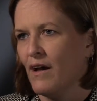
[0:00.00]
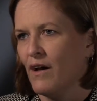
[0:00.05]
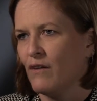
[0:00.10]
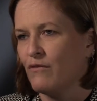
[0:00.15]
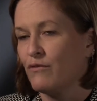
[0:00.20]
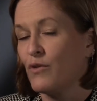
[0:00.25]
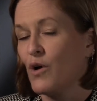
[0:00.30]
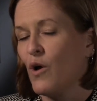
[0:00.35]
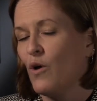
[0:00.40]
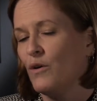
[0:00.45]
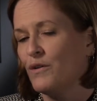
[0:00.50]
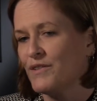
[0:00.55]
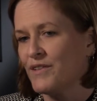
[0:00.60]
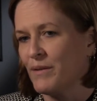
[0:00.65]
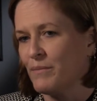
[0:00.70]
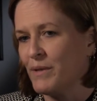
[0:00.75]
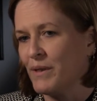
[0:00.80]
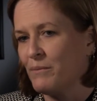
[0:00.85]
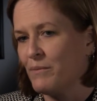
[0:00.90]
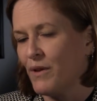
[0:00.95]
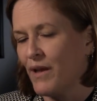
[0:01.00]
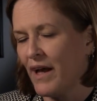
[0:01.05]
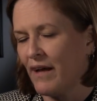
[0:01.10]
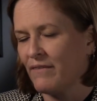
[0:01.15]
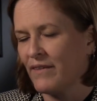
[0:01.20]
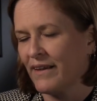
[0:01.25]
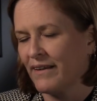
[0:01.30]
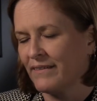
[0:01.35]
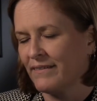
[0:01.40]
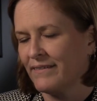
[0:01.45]
of roles that people
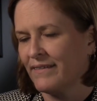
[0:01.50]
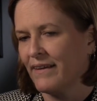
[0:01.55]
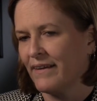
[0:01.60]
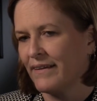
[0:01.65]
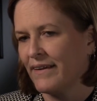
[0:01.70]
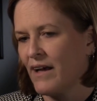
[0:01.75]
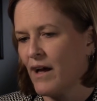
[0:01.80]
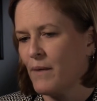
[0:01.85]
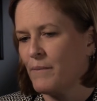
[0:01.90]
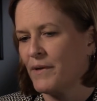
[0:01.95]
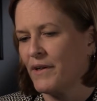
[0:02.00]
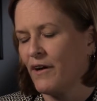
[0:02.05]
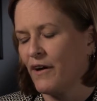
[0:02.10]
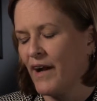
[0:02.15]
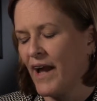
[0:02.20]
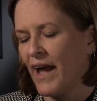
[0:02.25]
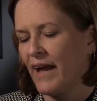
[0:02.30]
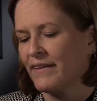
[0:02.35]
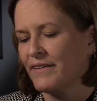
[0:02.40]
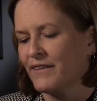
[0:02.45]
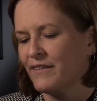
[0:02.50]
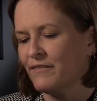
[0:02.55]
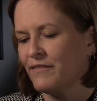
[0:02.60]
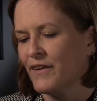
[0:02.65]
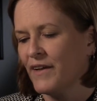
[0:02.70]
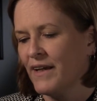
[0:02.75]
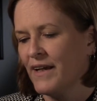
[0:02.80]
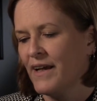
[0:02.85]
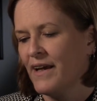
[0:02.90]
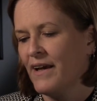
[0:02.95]
have that come and are active
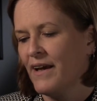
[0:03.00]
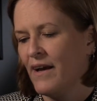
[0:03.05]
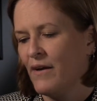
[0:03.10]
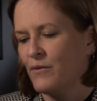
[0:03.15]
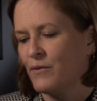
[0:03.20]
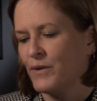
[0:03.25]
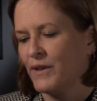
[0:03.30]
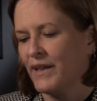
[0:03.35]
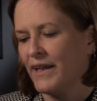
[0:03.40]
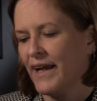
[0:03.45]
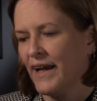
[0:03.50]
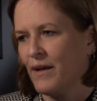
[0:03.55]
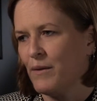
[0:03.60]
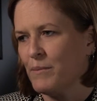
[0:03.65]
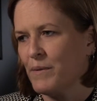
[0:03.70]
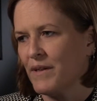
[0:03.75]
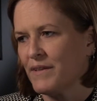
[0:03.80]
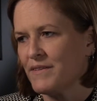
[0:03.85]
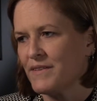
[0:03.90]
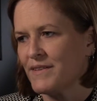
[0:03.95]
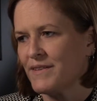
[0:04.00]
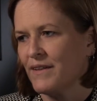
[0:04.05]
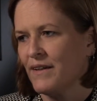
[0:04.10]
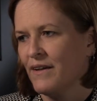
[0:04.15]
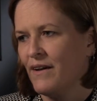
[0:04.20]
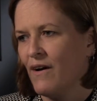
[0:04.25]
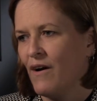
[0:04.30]
really help us